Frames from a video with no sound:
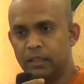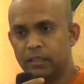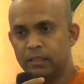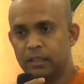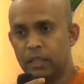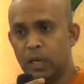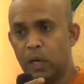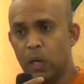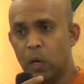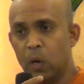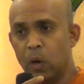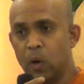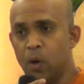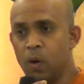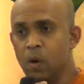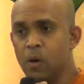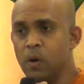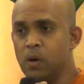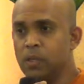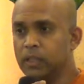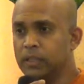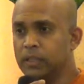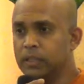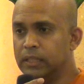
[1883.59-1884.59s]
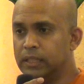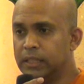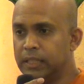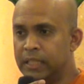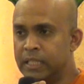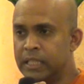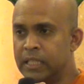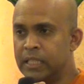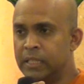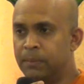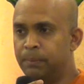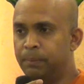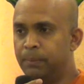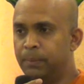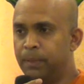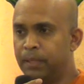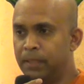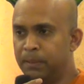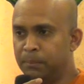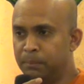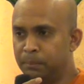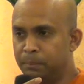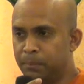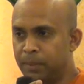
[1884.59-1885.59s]
The long, deep
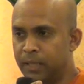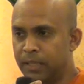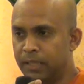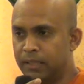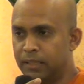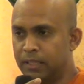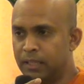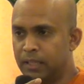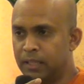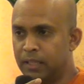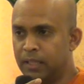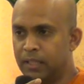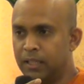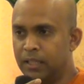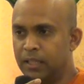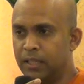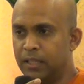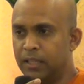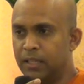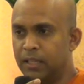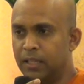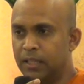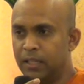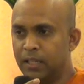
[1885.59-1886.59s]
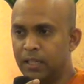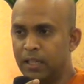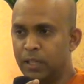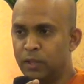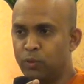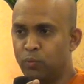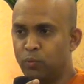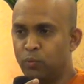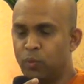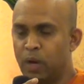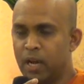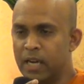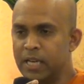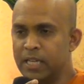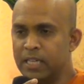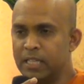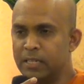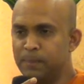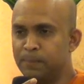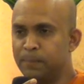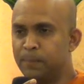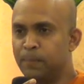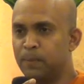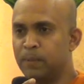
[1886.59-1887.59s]
in-breath is one
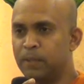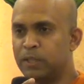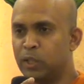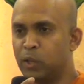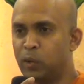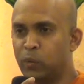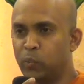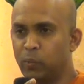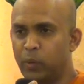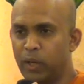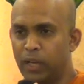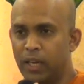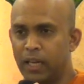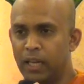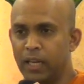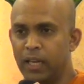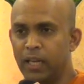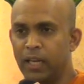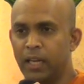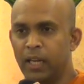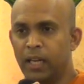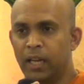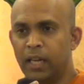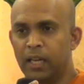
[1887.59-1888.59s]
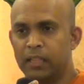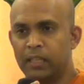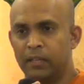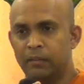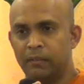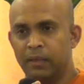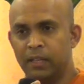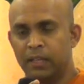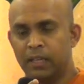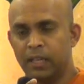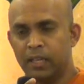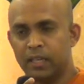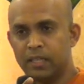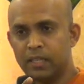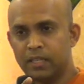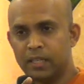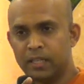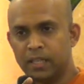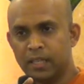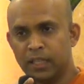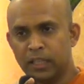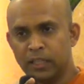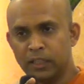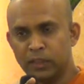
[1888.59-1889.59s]
important way that we can
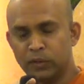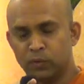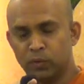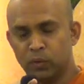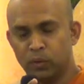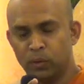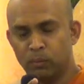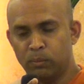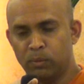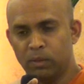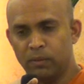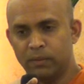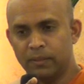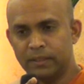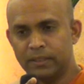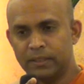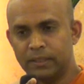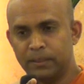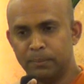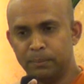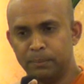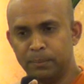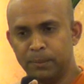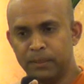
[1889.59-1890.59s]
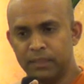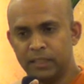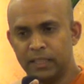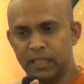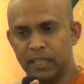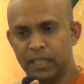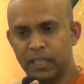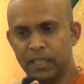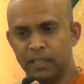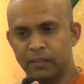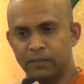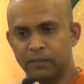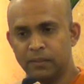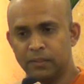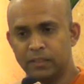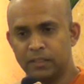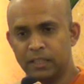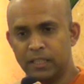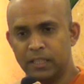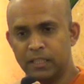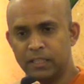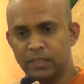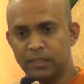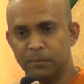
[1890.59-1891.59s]
transform our sympathetic nervous
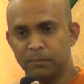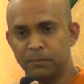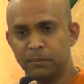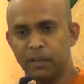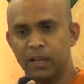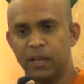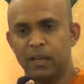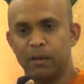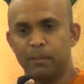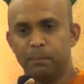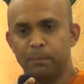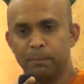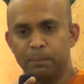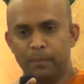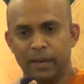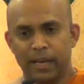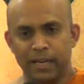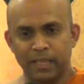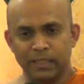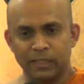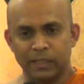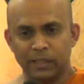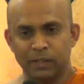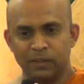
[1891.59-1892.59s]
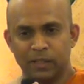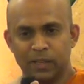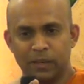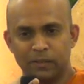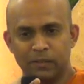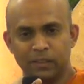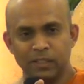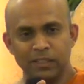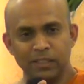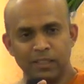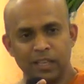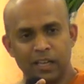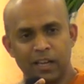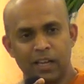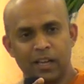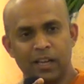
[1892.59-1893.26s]
system back to our